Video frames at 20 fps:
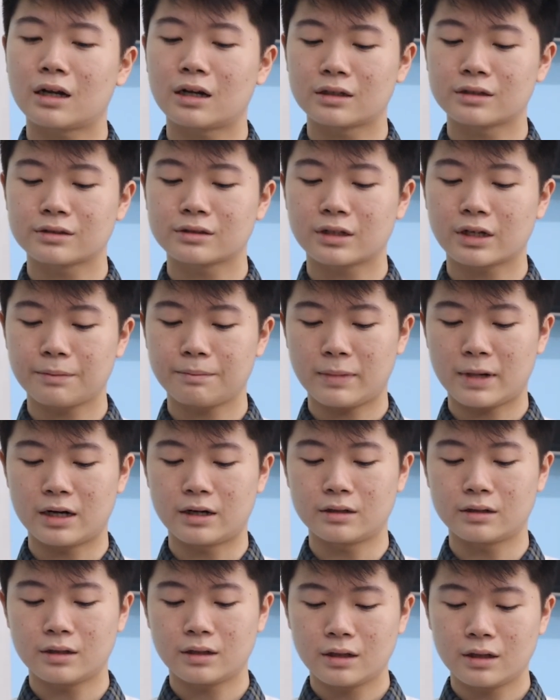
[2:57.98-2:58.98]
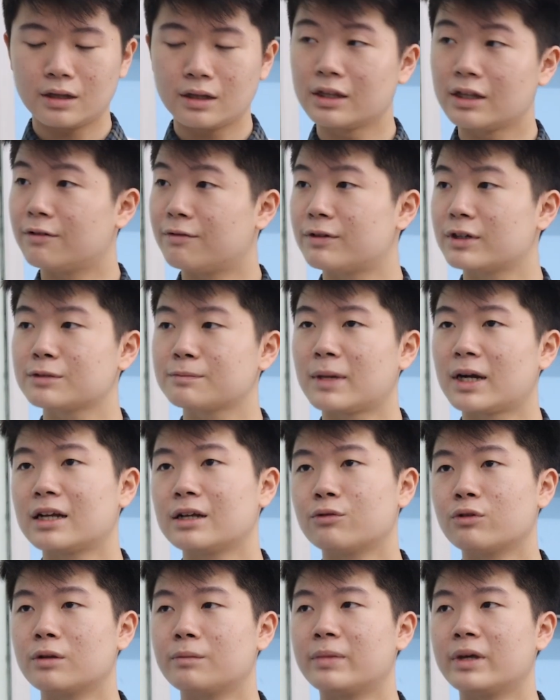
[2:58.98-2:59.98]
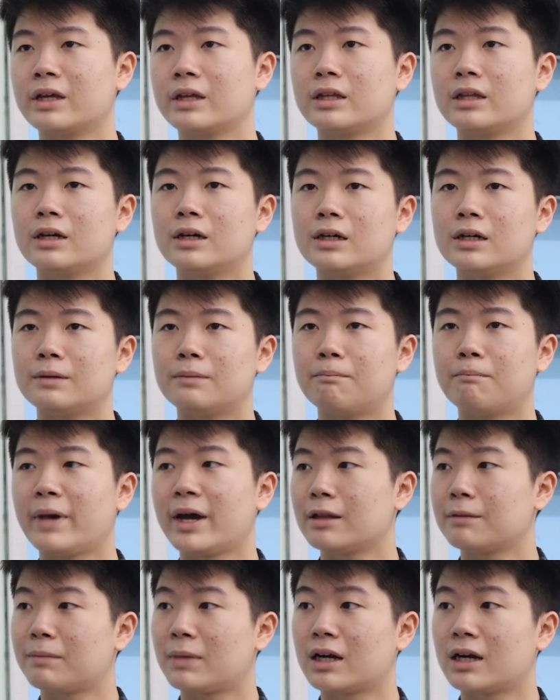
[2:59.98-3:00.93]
are three parts. The first part will be the math